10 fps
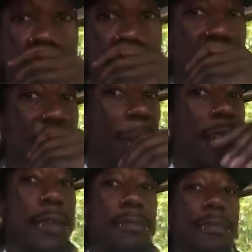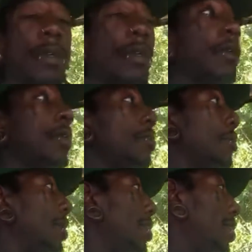All right, but
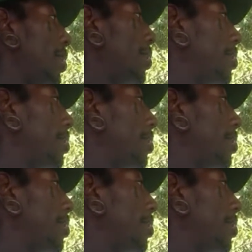um,